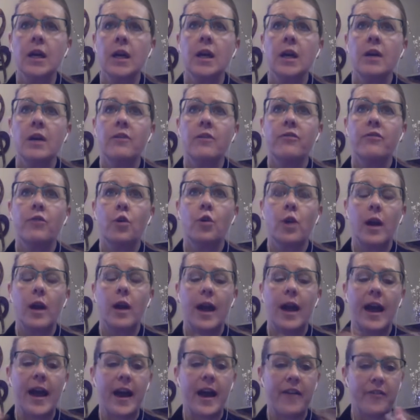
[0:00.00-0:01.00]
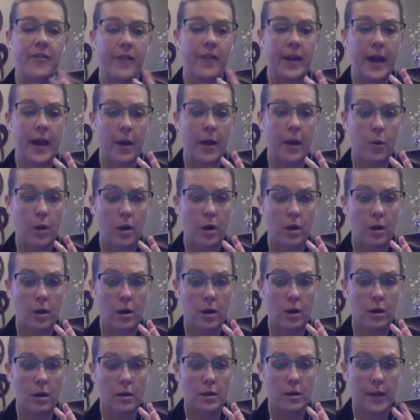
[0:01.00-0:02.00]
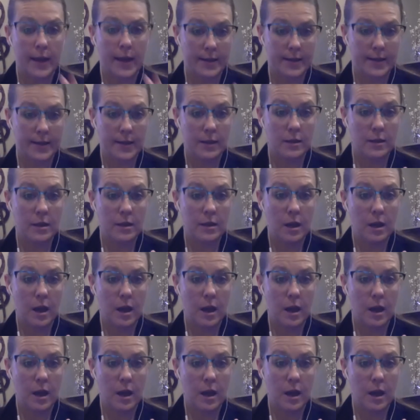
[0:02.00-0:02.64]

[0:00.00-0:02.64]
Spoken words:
for a half an hour lesson,